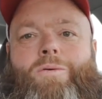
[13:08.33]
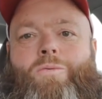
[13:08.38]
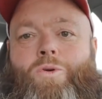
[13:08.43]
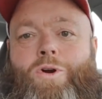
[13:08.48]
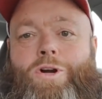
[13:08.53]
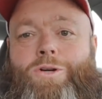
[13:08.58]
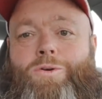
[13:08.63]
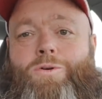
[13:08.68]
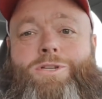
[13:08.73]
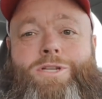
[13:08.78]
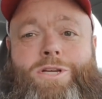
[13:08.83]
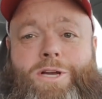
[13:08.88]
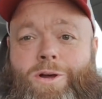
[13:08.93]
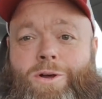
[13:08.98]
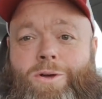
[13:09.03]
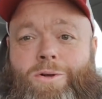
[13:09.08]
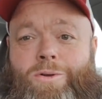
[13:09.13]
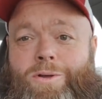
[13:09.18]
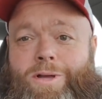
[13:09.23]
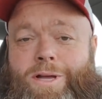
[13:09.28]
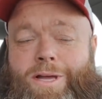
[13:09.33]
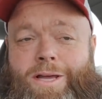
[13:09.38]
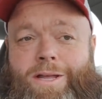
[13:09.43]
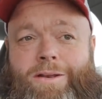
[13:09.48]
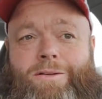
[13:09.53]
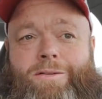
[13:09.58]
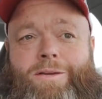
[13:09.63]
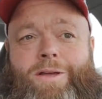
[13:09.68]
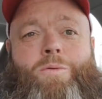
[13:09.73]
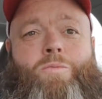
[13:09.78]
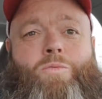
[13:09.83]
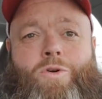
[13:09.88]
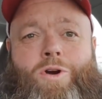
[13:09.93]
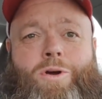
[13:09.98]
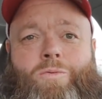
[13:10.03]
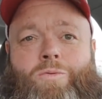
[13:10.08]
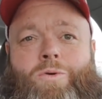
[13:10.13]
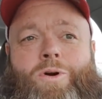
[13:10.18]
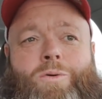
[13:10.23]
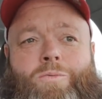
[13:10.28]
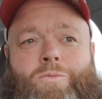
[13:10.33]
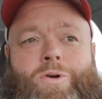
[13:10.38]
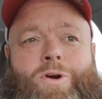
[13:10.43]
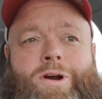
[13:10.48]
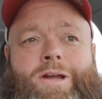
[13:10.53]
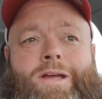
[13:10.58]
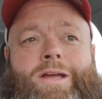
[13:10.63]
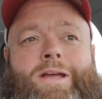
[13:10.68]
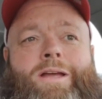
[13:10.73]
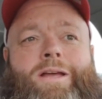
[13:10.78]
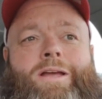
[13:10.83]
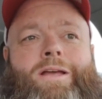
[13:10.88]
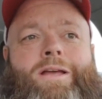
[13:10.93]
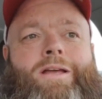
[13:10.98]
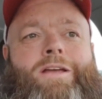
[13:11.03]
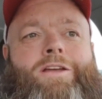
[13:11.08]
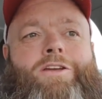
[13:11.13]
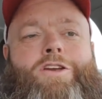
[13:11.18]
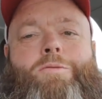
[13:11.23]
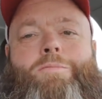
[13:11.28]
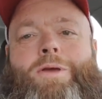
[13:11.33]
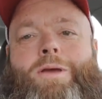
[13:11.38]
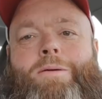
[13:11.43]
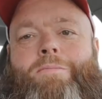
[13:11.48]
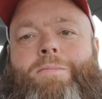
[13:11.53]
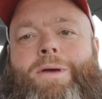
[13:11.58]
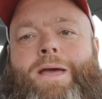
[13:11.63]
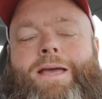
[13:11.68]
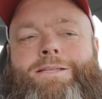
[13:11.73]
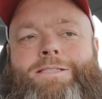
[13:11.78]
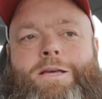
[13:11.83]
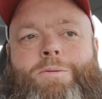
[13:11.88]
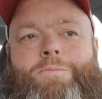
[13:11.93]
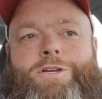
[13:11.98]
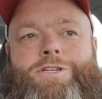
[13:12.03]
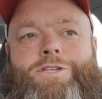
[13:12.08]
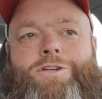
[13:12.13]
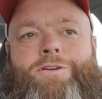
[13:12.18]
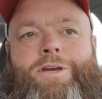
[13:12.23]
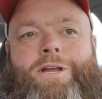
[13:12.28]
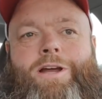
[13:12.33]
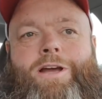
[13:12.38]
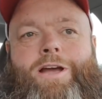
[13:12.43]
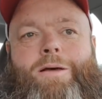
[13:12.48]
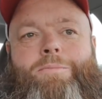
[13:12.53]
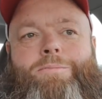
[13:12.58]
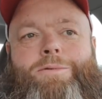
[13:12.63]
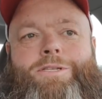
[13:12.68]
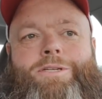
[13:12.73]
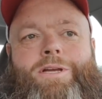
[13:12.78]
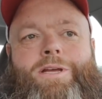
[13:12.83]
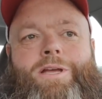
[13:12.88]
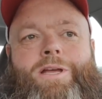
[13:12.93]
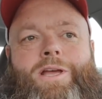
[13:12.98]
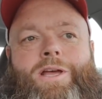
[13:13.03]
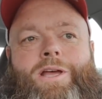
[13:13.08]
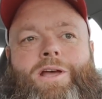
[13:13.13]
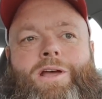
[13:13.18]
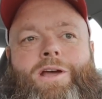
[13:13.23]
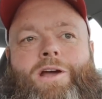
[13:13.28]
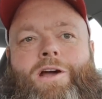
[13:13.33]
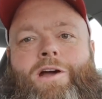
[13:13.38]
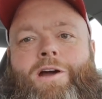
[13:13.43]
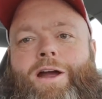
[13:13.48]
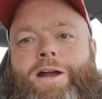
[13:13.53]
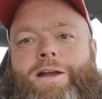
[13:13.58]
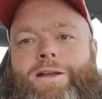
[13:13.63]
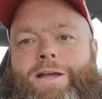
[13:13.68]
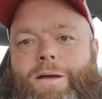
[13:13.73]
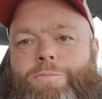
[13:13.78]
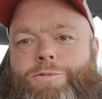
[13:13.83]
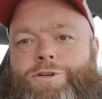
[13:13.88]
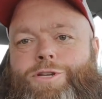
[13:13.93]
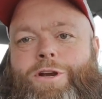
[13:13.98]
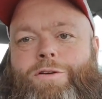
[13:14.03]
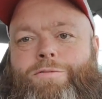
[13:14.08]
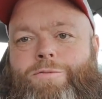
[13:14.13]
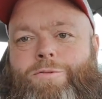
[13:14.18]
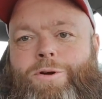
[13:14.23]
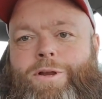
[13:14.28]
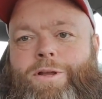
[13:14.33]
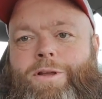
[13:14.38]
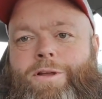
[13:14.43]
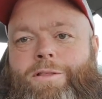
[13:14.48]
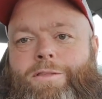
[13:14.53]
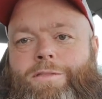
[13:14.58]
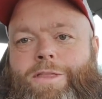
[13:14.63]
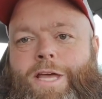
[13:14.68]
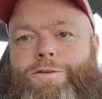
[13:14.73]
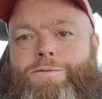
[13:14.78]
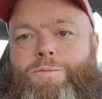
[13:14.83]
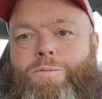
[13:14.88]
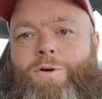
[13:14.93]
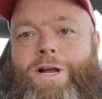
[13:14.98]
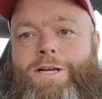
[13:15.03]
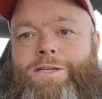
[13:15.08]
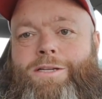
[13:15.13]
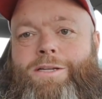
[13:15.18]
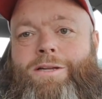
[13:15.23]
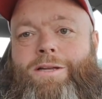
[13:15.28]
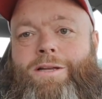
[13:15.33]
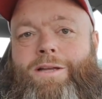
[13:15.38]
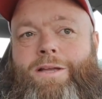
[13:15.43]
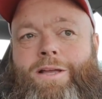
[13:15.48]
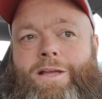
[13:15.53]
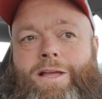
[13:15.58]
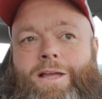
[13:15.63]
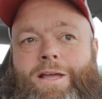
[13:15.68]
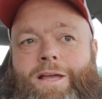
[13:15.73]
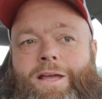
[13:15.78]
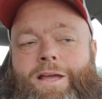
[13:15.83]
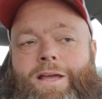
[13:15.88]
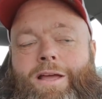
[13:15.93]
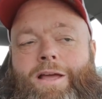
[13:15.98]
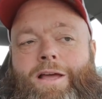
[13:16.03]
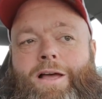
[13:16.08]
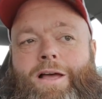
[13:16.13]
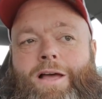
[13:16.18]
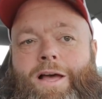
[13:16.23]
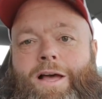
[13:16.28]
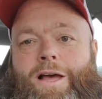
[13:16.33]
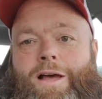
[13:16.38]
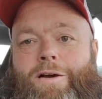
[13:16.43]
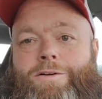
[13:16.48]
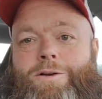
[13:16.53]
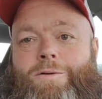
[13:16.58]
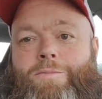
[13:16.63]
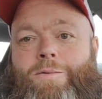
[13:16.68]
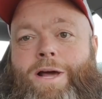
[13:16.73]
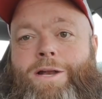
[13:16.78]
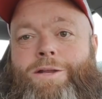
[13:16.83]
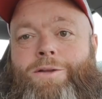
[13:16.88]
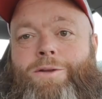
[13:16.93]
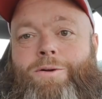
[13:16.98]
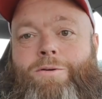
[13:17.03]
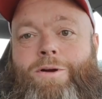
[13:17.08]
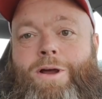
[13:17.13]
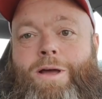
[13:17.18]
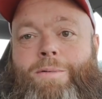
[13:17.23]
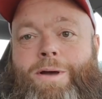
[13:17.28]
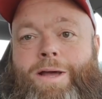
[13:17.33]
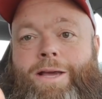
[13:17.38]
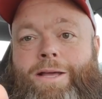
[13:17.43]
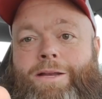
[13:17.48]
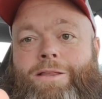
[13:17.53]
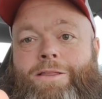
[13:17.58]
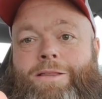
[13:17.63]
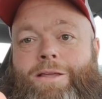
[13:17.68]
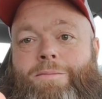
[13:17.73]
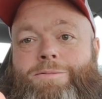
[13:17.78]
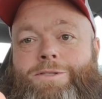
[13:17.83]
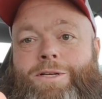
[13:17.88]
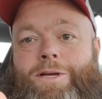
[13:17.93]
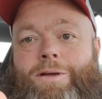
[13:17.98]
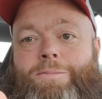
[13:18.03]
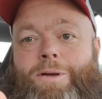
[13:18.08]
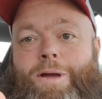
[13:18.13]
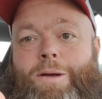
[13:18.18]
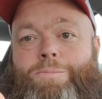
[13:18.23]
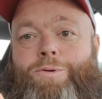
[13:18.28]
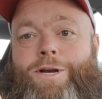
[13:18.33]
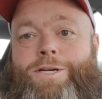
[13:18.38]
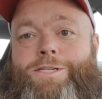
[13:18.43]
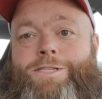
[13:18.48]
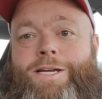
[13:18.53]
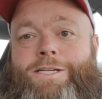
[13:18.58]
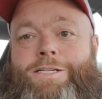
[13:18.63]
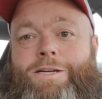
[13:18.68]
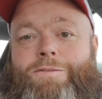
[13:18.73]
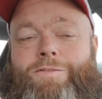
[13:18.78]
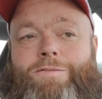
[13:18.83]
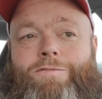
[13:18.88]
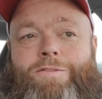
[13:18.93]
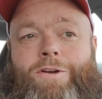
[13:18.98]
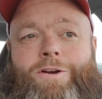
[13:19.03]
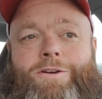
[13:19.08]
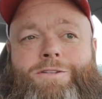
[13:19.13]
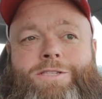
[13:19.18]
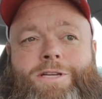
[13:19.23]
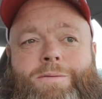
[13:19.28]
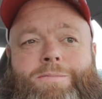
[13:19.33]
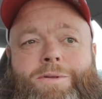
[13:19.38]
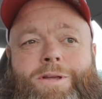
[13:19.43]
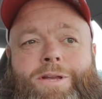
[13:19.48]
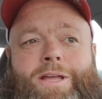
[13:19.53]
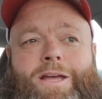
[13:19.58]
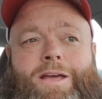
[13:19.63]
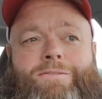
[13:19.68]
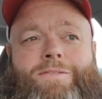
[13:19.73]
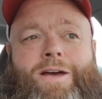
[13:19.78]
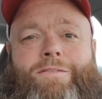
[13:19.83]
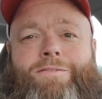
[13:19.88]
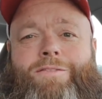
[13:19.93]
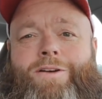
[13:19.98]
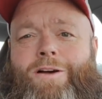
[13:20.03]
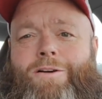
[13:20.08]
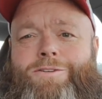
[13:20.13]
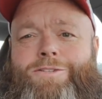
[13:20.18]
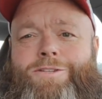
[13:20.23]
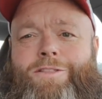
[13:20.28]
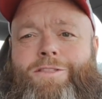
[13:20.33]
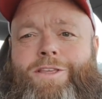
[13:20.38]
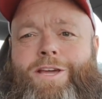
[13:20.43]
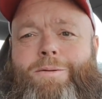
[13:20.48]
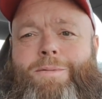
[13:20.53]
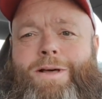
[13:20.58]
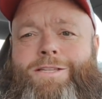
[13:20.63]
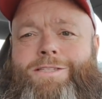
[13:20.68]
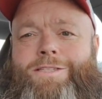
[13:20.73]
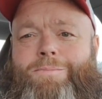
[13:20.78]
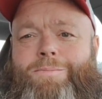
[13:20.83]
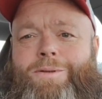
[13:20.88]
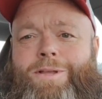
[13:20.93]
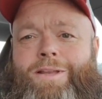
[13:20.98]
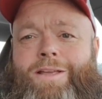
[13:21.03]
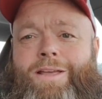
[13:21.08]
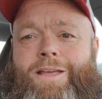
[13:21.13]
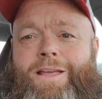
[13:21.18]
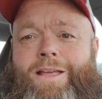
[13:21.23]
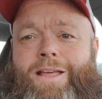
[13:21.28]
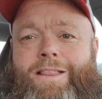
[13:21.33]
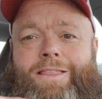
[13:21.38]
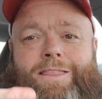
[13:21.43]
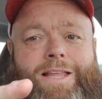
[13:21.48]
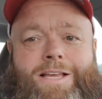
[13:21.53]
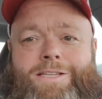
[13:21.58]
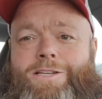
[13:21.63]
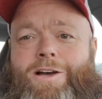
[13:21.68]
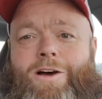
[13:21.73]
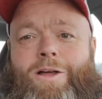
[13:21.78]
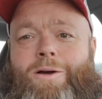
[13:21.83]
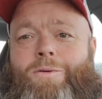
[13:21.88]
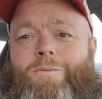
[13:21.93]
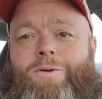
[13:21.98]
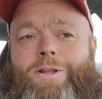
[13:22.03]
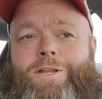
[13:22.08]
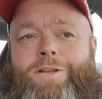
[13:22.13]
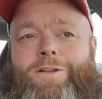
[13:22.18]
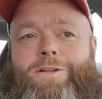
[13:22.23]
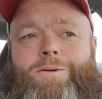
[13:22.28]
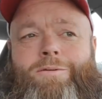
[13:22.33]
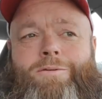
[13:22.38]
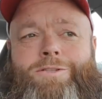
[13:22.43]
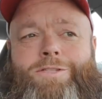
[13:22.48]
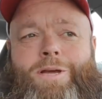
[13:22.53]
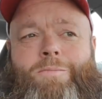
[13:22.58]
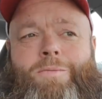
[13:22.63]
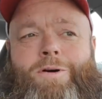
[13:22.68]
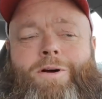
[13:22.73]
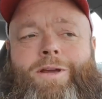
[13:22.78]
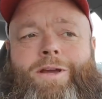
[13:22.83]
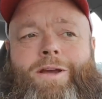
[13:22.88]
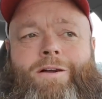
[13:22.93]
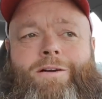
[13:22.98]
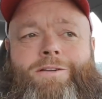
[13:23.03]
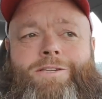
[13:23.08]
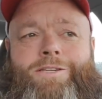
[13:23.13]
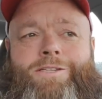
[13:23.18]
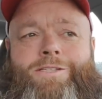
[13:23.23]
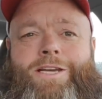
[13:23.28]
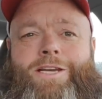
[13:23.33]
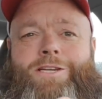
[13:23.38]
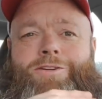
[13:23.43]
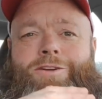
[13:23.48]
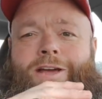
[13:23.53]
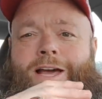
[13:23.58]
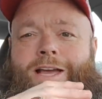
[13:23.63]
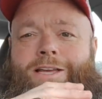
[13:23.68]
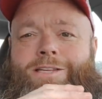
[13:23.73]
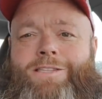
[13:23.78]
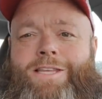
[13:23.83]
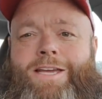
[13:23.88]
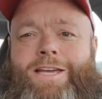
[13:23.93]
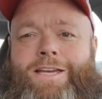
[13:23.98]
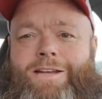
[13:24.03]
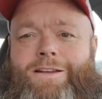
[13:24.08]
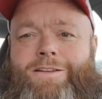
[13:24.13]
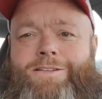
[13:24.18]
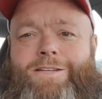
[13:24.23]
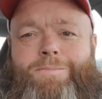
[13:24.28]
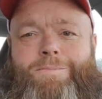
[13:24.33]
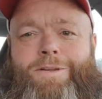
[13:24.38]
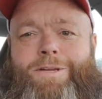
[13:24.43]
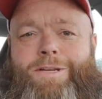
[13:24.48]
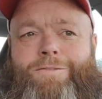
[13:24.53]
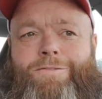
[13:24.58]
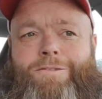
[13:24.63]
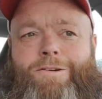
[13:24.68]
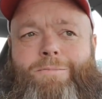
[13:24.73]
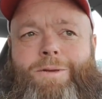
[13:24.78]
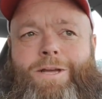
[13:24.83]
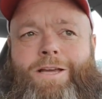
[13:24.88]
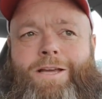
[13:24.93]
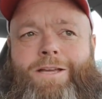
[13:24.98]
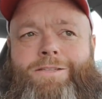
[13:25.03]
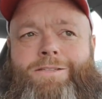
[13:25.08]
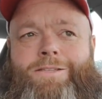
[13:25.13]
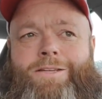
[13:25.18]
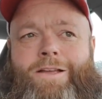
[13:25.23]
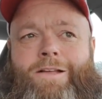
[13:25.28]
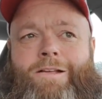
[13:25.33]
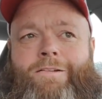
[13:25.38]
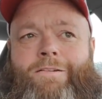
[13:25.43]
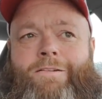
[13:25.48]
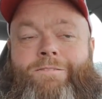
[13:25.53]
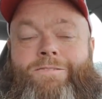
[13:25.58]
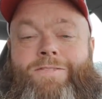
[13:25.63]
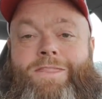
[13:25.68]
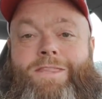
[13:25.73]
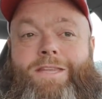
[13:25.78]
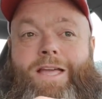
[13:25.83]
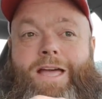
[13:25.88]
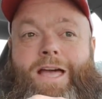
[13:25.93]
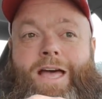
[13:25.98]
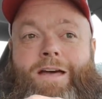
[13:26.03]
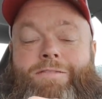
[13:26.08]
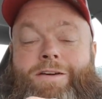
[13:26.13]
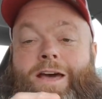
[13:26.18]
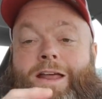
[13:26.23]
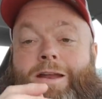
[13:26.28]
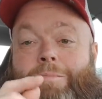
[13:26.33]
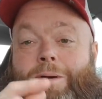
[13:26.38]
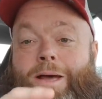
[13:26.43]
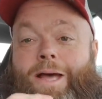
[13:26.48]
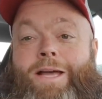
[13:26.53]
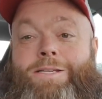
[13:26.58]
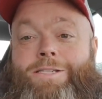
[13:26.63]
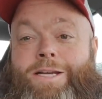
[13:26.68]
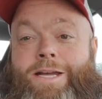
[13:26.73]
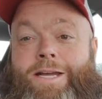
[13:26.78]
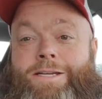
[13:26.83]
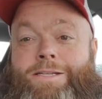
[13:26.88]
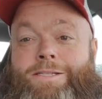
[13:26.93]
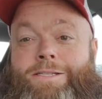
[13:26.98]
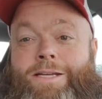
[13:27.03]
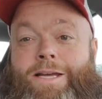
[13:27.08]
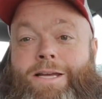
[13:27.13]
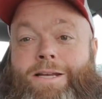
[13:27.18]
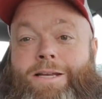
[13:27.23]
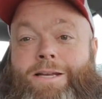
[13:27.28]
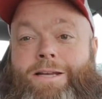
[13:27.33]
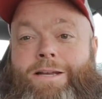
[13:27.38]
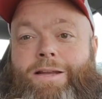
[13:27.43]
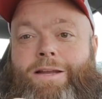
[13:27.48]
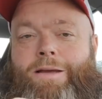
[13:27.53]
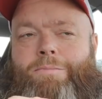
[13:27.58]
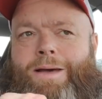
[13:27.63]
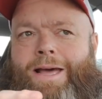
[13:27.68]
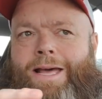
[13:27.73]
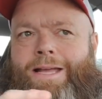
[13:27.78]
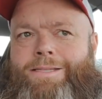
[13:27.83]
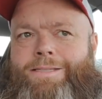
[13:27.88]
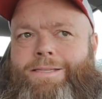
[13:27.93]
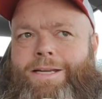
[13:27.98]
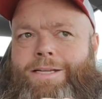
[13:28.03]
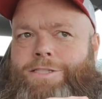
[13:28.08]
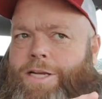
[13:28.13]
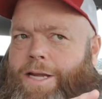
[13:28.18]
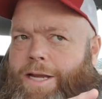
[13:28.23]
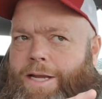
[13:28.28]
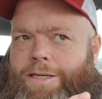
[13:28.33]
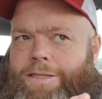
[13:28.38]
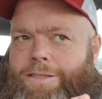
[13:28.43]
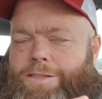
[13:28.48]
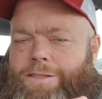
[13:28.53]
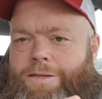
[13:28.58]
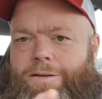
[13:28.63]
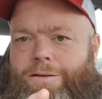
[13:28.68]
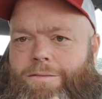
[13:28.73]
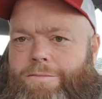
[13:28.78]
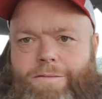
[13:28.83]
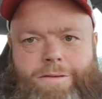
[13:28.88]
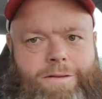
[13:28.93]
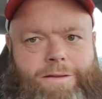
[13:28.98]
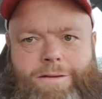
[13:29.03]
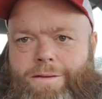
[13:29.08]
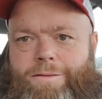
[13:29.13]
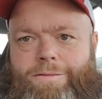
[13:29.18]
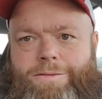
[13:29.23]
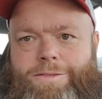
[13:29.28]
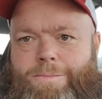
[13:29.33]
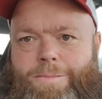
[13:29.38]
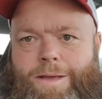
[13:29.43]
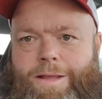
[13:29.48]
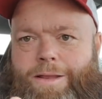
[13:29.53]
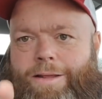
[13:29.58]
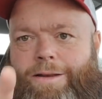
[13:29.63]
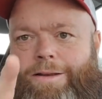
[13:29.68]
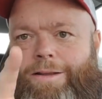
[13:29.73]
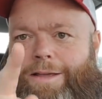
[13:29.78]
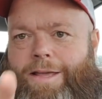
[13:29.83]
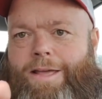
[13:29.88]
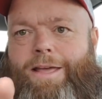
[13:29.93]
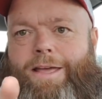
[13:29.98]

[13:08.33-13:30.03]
work towards a goal and work, you'll be amazed how much you can get accomplished. All right, I'm cheering for you. Thanks for watching. On your way out the door, how about hitting a thumbs up? I appreciate you if you've learned something, if I've caused you to think about something. That's all I wanted to do, is come on here and just get you guys thinking of something different, because I've had a mindset change, something like that.